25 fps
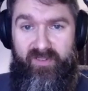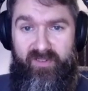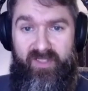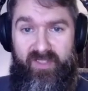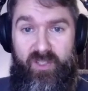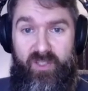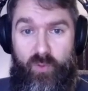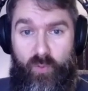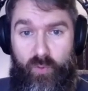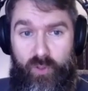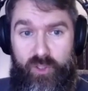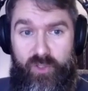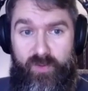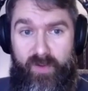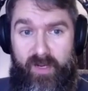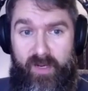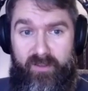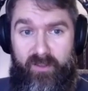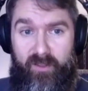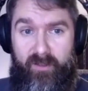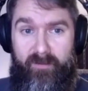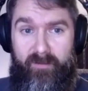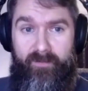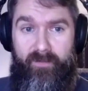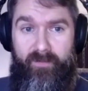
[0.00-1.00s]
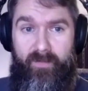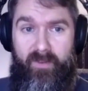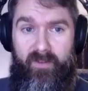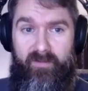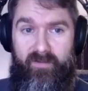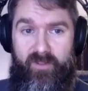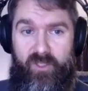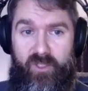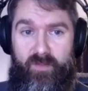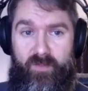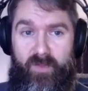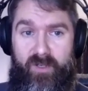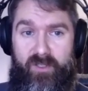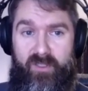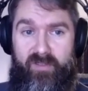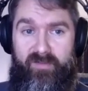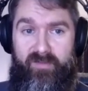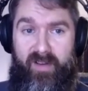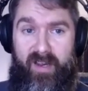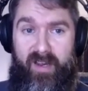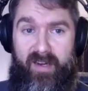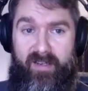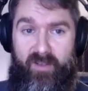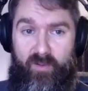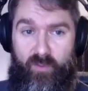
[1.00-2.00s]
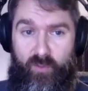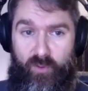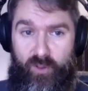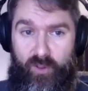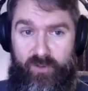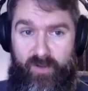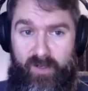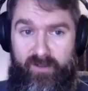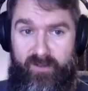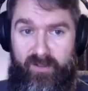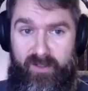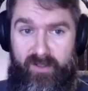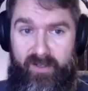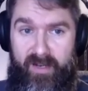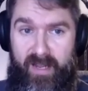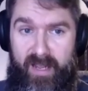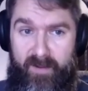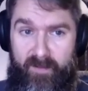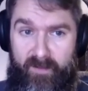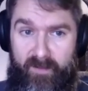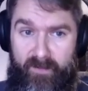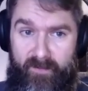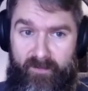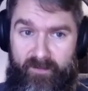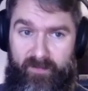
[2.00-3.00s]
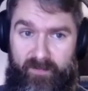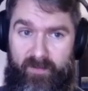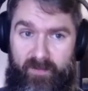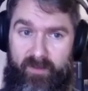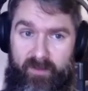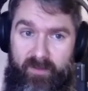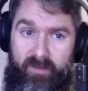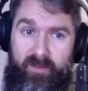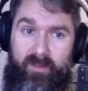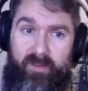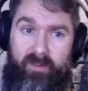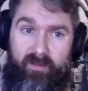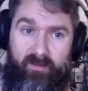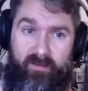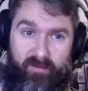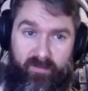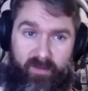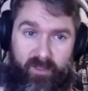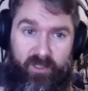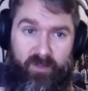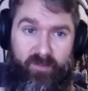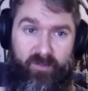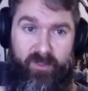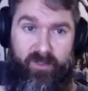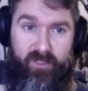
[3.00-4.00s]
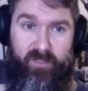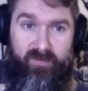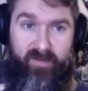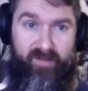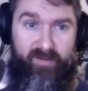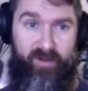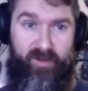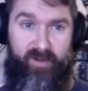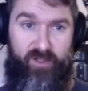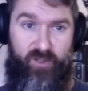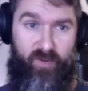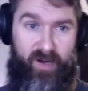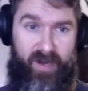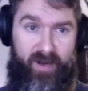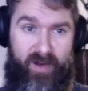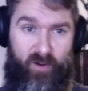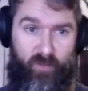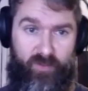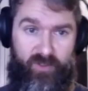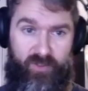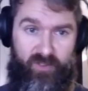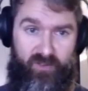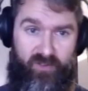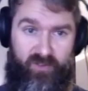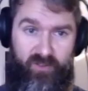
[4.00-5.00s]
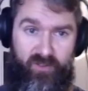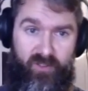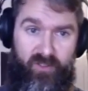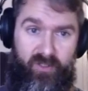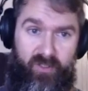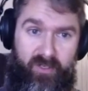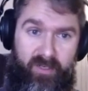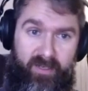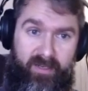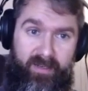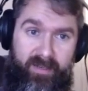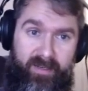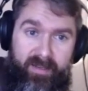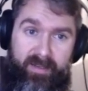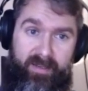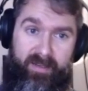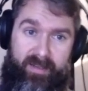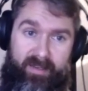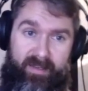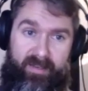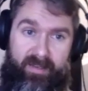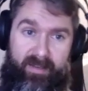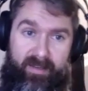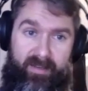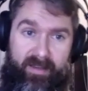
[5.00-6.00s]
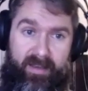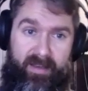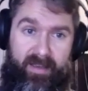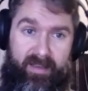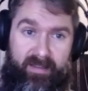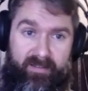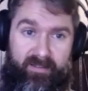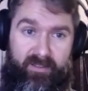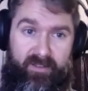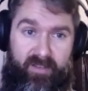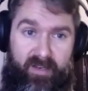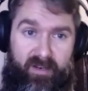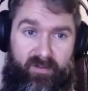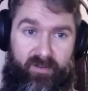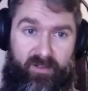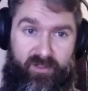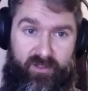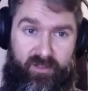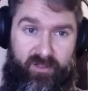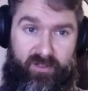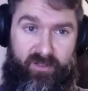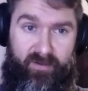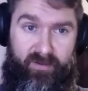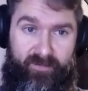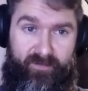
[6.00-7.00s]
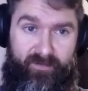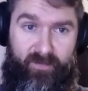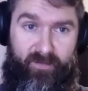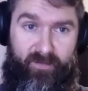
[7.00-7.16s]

this orchestrator. We specify the orchestrator name. We can specify retry options, and there is the